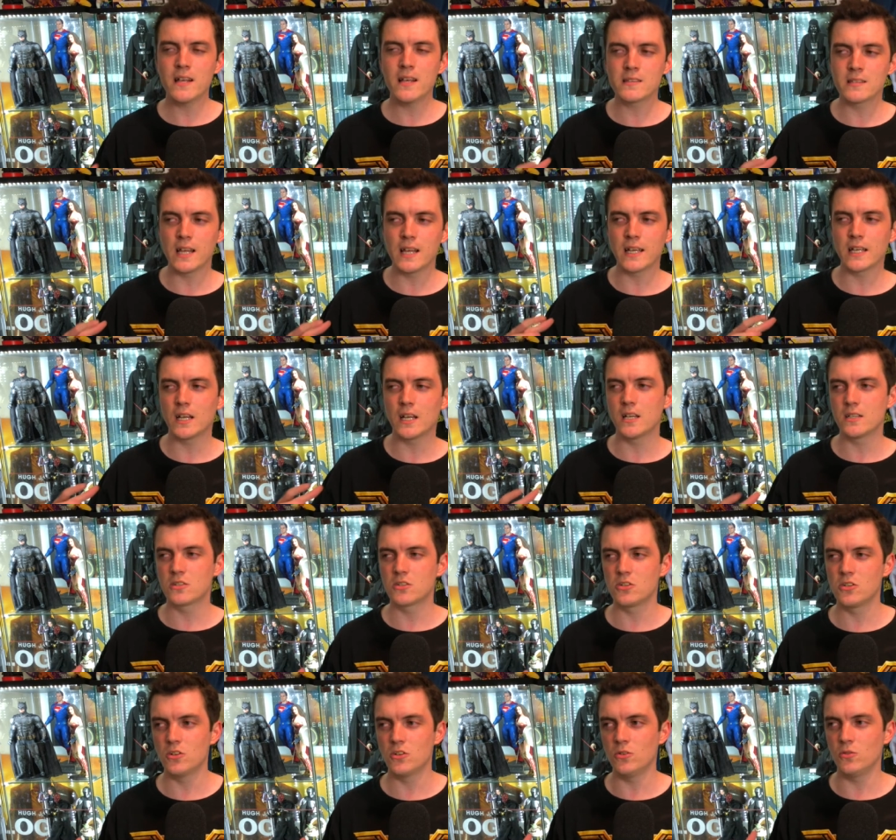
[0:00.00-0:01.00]
has like a
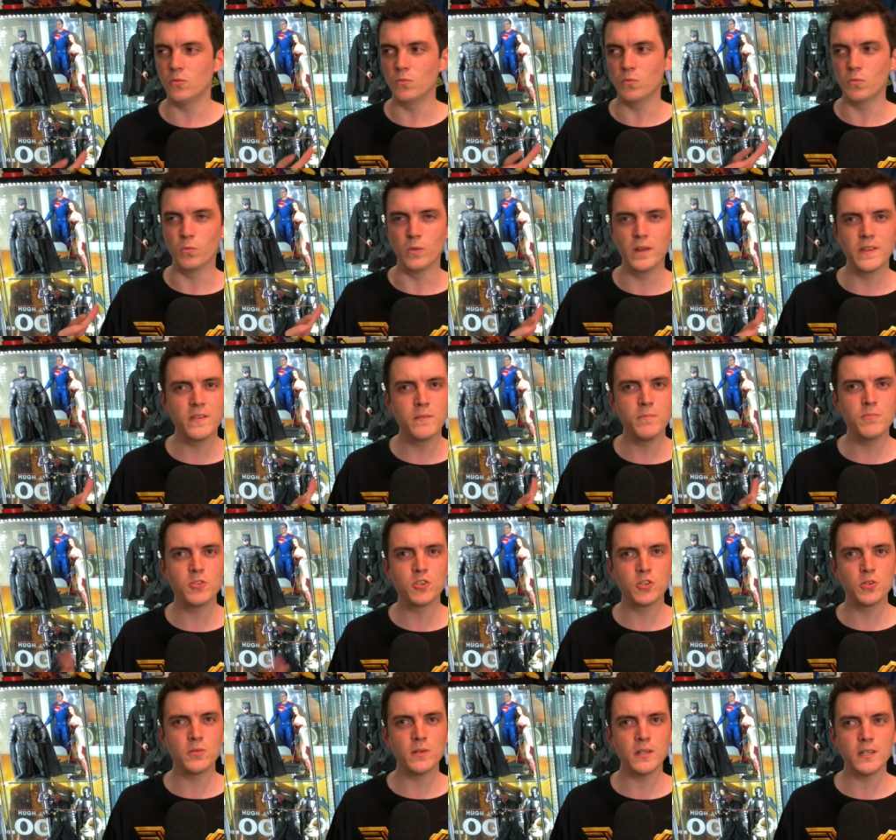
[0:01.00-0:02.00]
certain rhythm
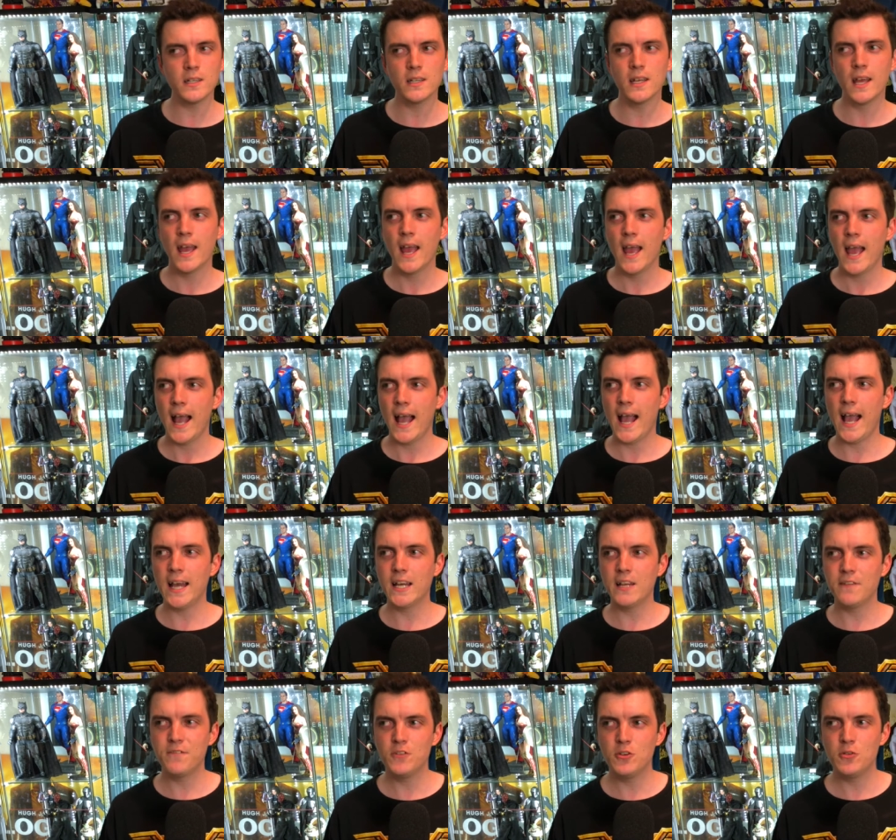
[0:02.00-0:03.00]
to it.
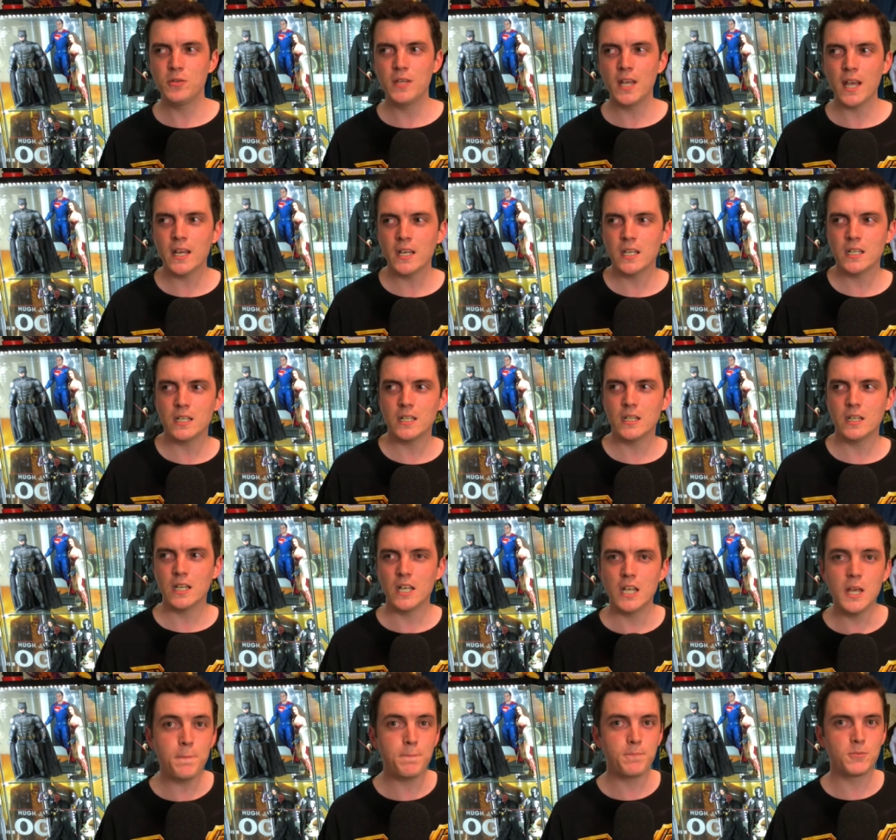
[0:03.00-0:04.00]
And if you get
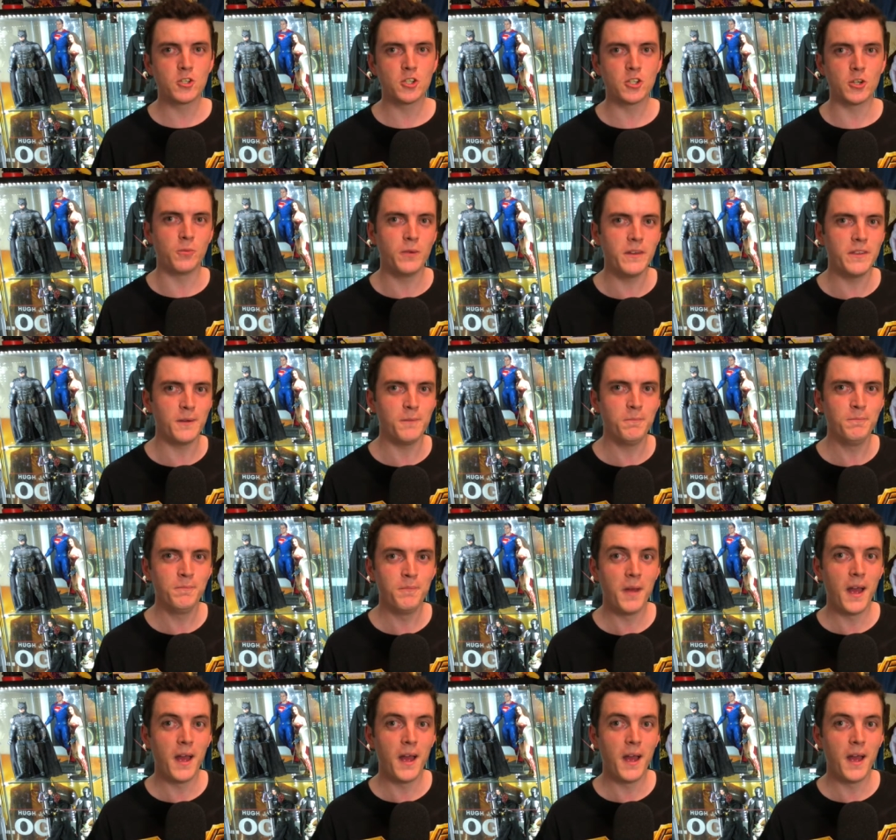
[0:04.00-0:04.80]
hip to the rhythm,